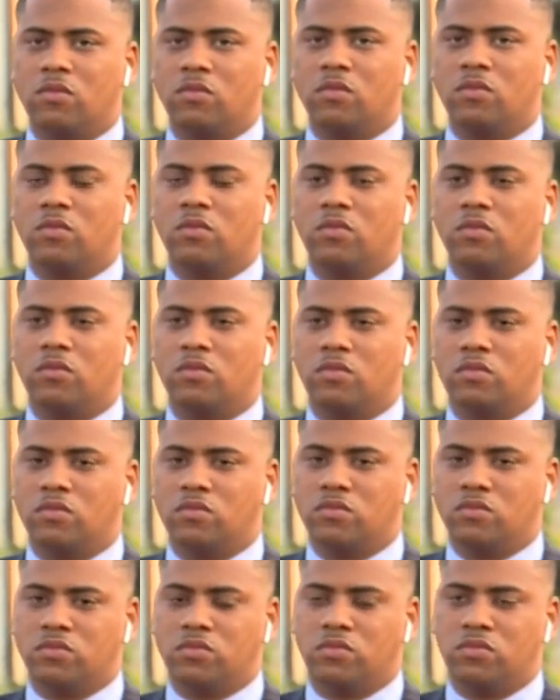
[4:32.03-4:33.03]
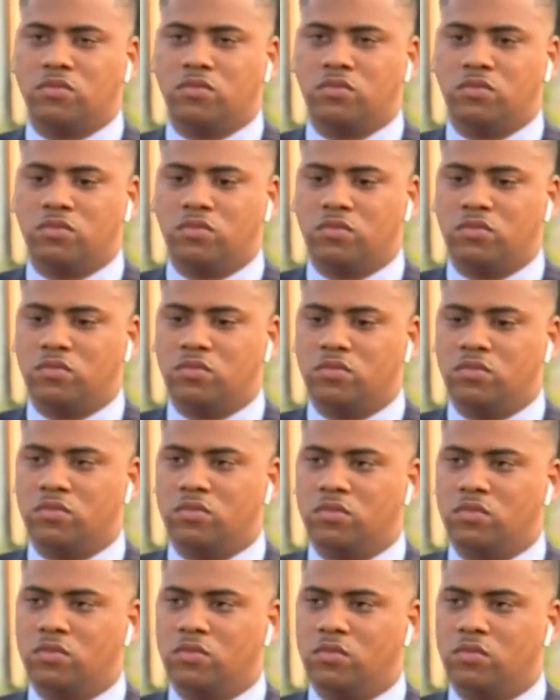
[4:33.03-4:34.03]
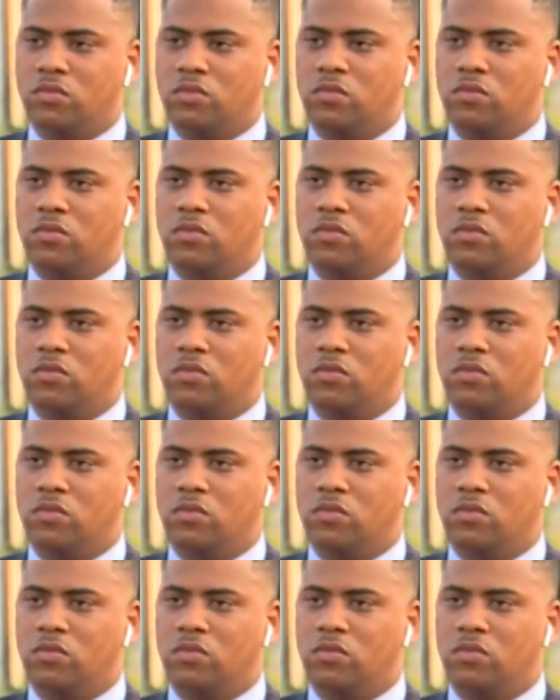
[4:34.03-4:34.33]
(not speaking)